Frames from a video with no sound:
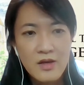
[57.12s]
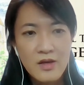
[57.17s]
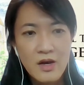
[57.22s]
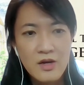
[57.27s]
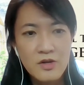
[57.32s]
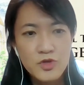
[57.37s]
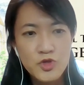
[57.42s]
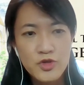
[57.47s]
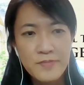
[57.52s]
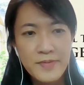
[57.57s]

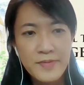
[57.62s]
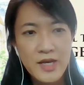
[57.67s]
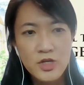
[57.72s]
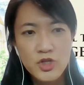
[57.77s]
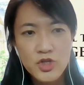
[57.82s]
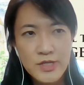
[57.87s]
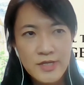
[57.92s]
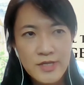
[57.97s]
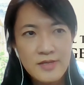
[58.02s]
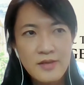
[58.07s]
GBA
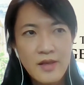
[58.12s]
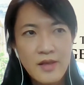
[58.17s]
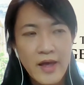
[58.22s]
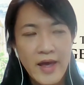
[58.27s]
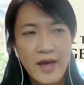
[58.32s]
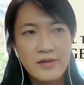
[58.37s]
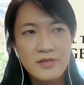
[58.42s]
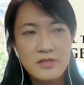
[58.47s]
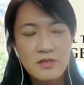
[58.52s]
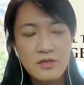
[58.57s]
gene
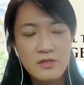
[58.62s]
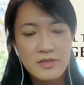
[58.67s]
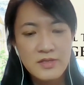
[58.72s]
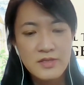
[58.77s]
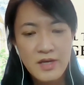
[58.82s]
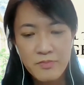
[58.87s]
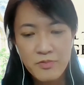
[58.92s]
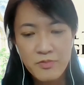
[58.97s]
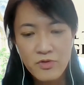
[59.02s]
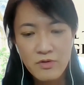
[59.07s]
has
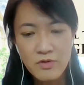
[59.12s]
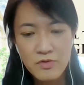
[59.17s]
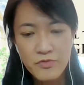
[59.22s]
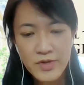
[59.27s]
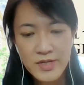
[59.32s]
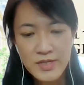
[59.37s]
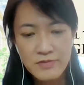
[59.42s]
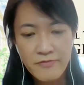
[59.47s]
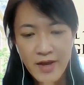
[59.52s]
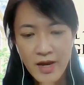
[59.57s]
several
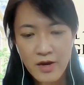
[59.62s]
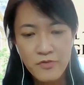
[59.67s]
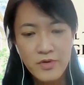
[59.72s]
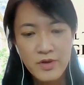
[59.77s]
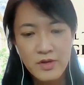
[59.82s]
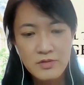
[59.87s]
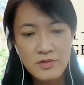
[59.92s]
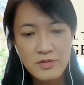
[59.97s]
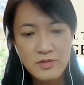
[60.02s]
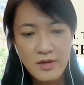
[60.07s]
risk
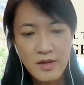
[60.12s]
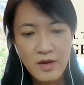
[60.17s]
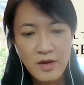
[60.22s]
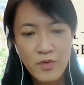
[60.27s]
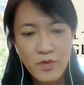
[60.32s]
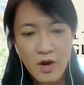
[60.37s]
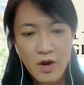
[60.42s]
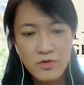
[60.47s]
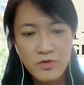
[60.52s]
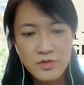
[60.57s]
variants that
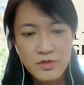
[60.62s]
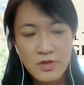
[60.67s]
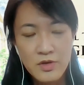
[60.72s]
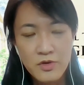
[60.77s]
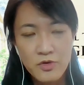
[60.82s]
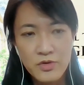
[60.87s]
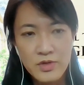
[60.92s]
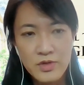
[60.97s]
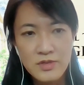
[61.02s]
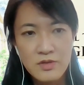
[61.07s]
will also
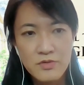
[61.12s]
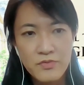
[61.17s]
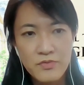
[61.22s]
increase the